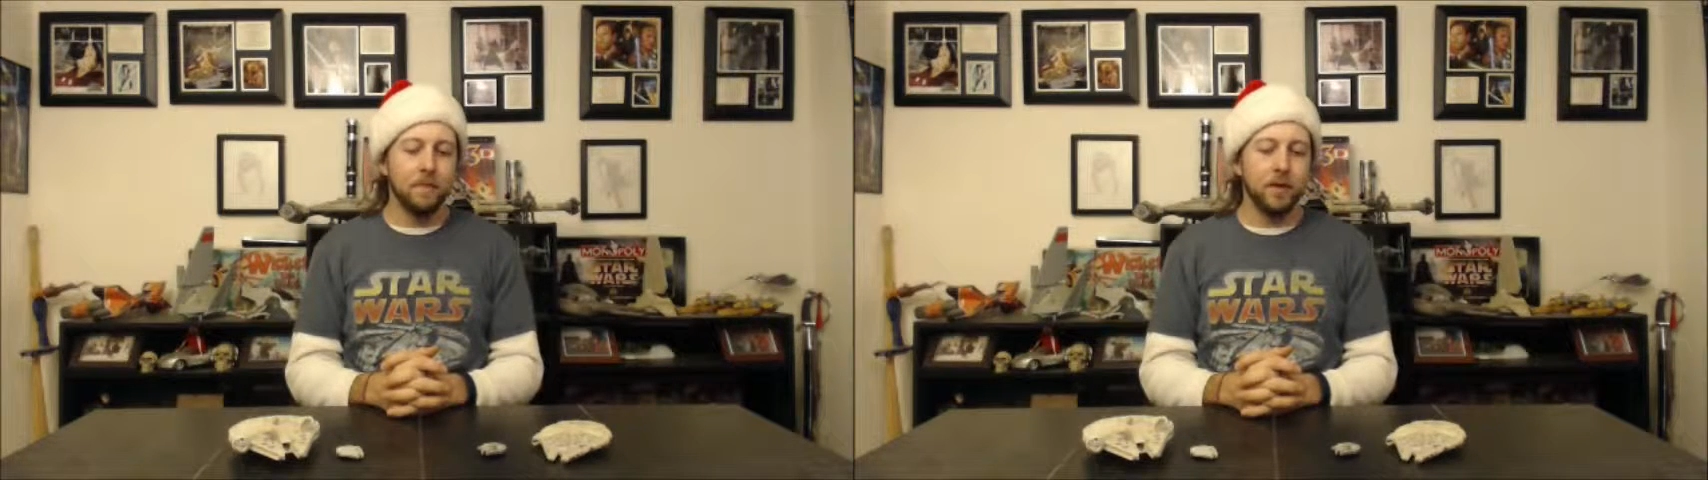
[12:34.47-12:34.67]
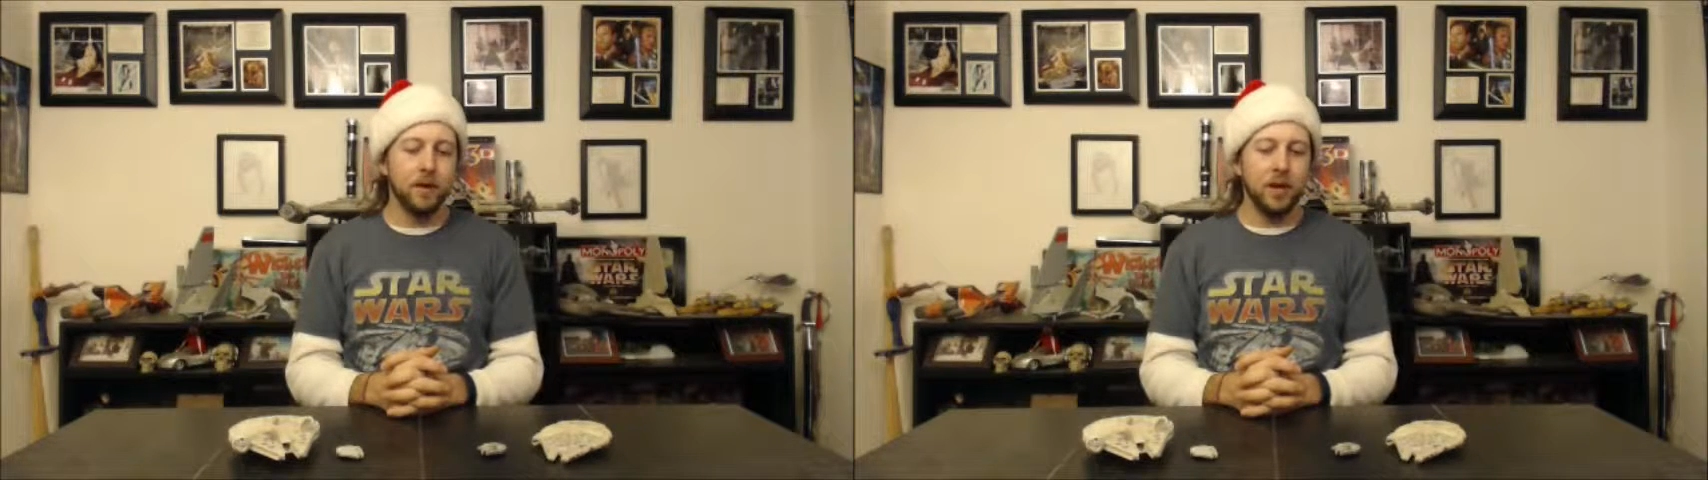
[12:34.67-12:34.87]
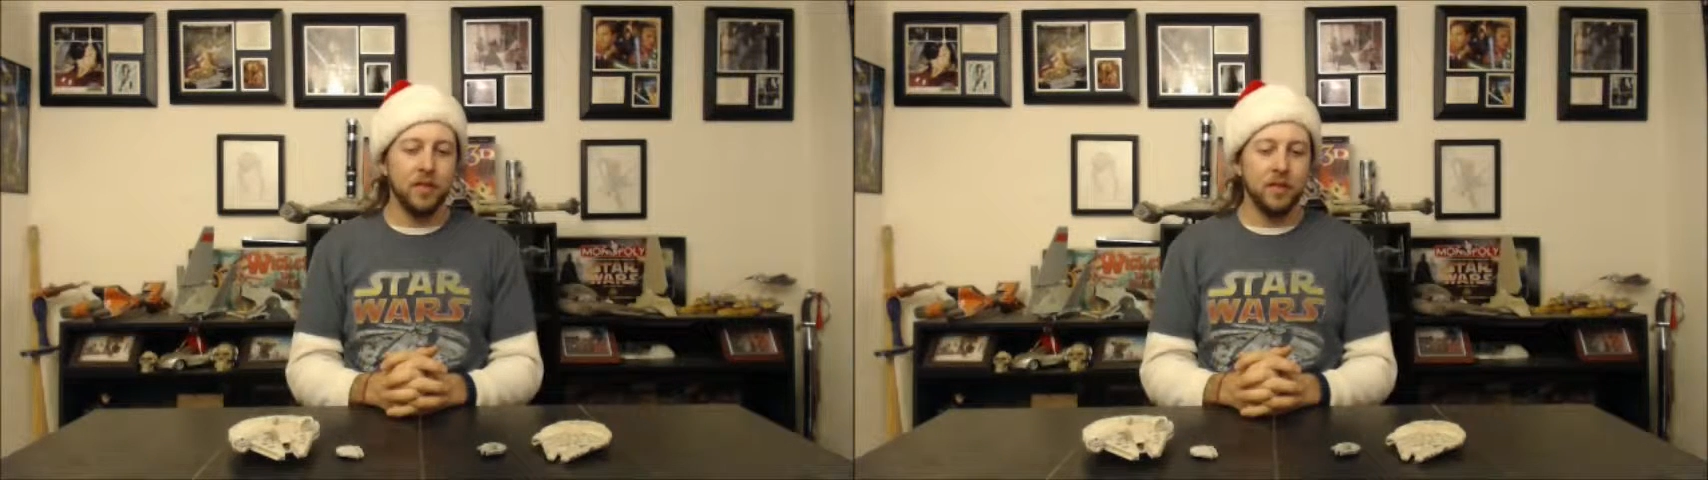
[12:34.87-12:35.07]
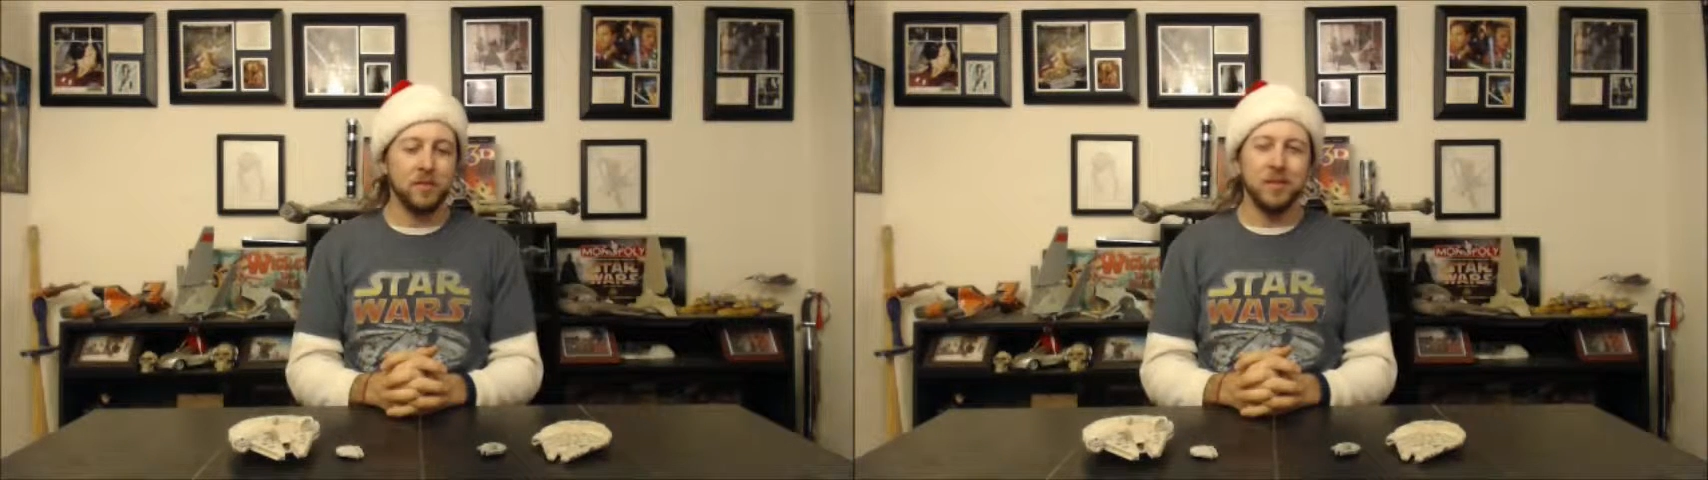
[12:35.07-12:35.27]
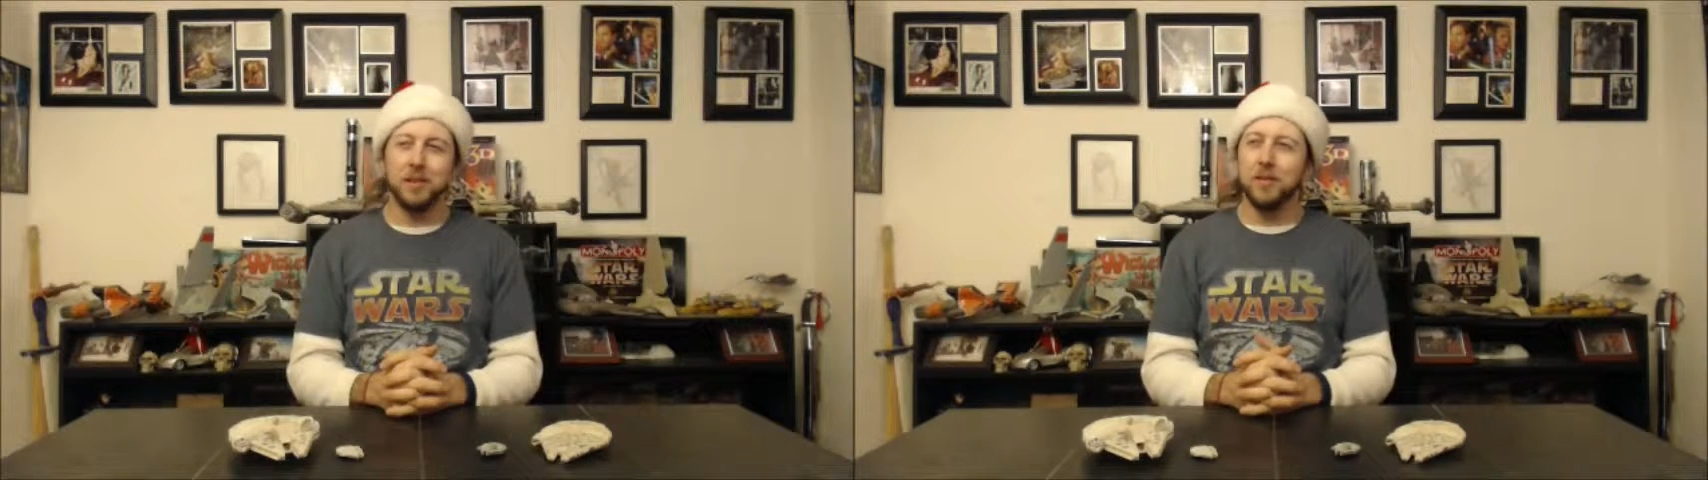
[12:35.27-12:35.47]
but I thought it
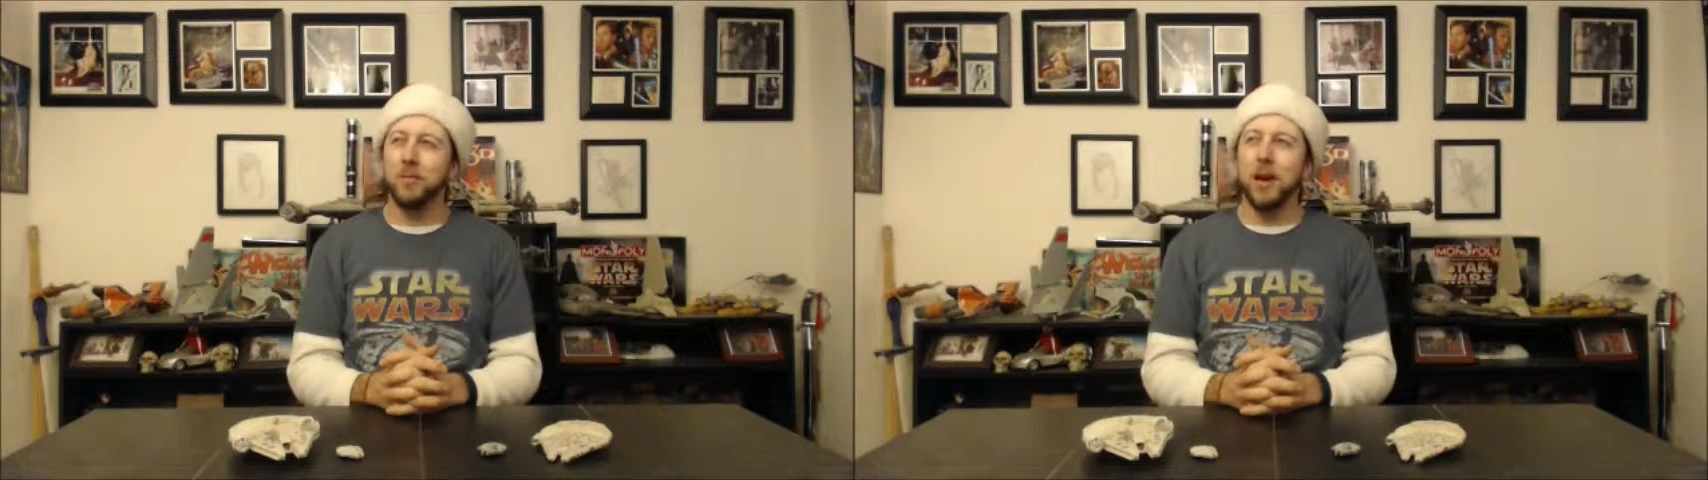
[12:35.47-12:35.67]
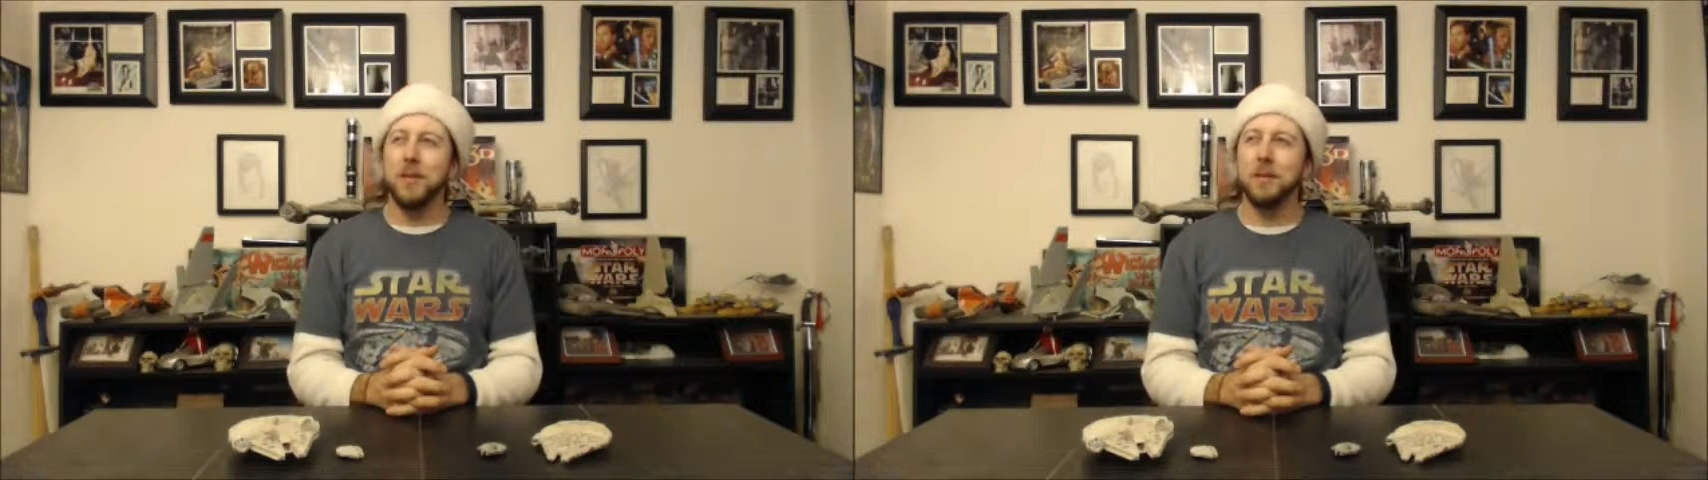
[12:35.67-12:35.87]
was weird, like, why